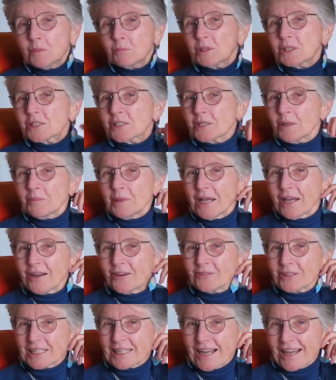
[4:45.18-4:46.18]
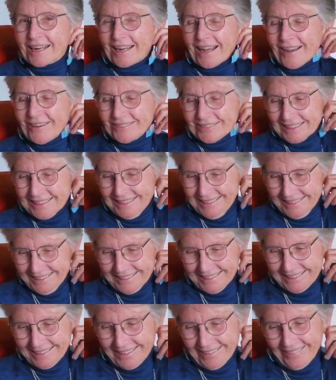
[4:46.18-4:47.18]
But somehow we got out,
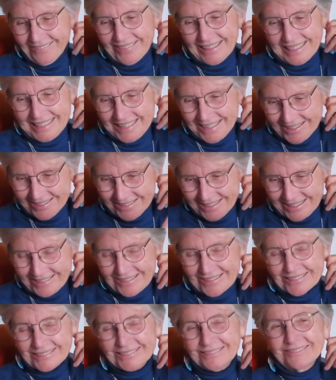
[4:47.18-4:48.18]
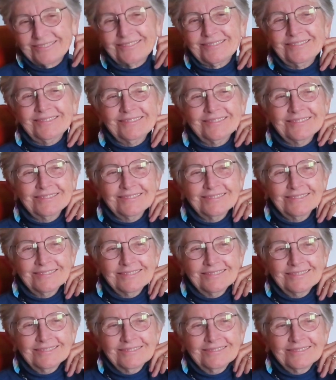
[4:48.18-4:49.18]
we carried on.
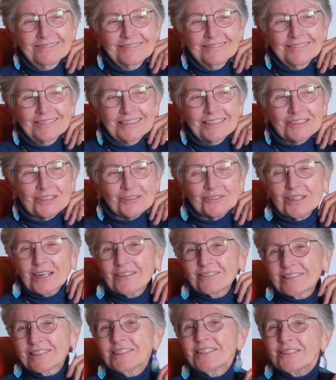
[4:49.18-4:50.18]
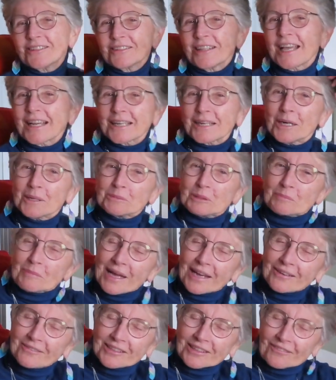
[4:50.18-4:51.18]
So, you know, that comes
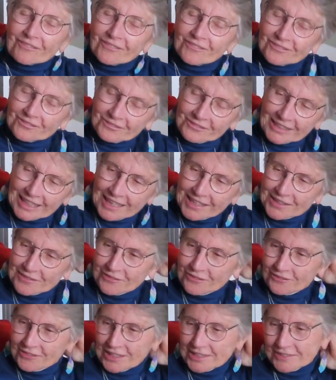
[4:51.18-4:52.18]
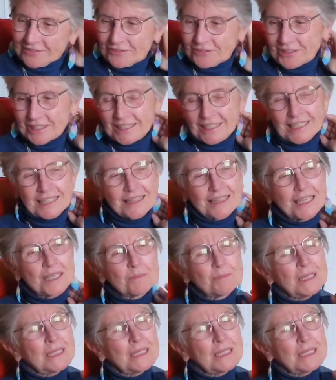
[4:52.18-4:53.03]
back with a kind of fun, friendly thing.